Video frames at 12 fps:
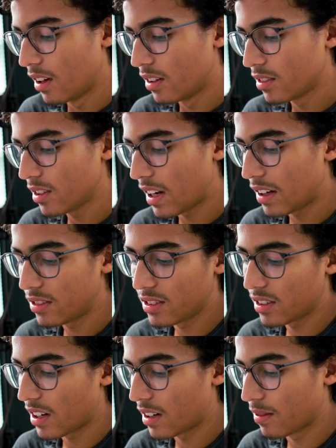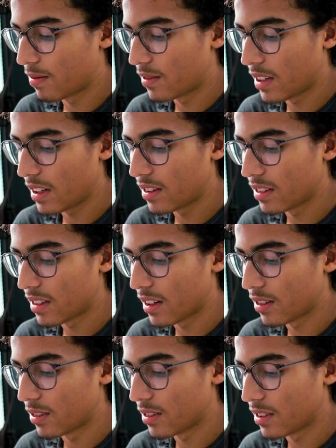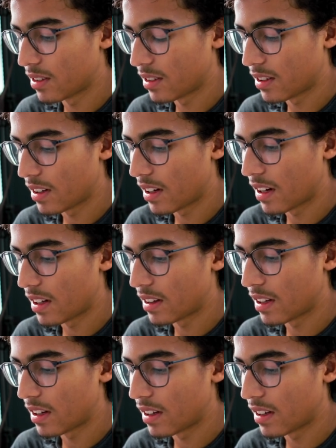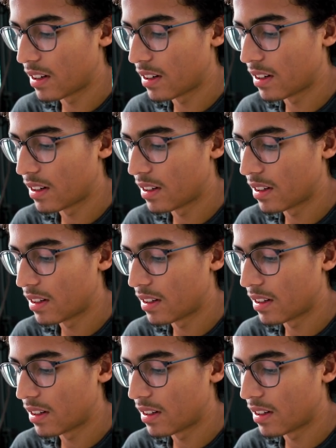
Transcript: So I'll just kind of take this out and then